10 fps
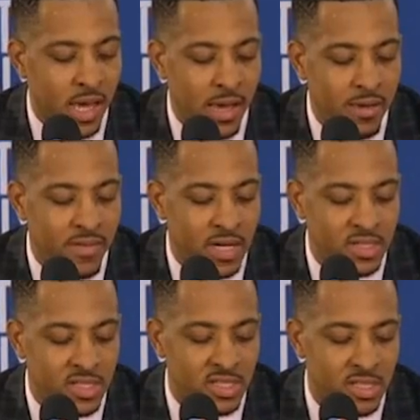half. I
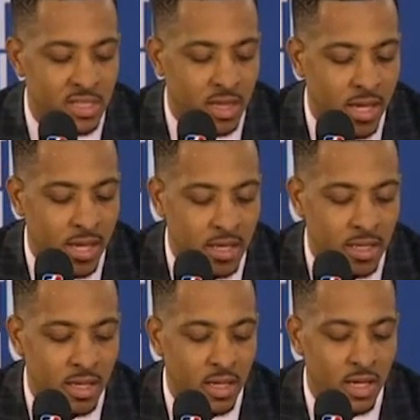just think
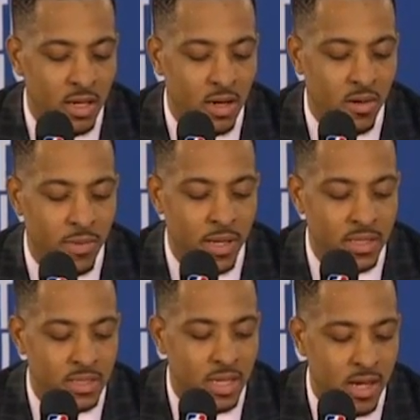that, you know, by
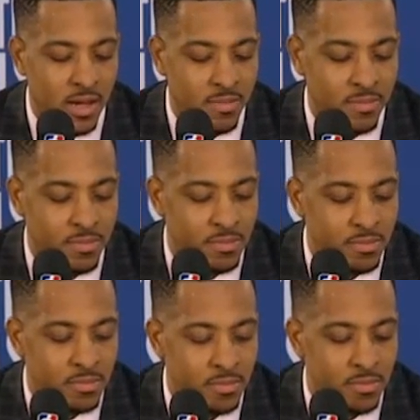the time,
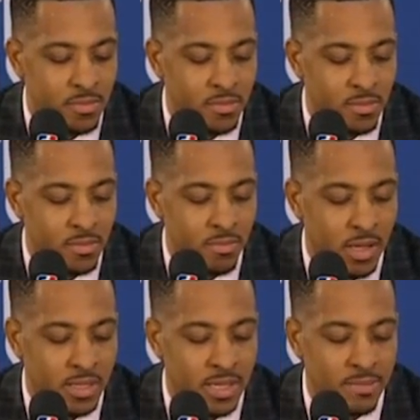by
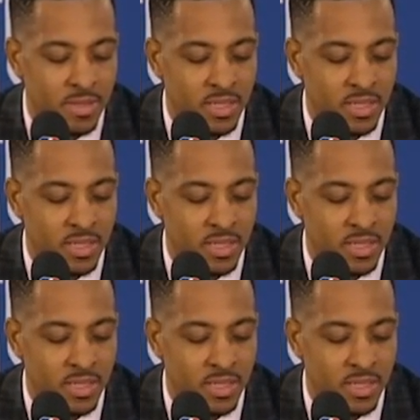the time the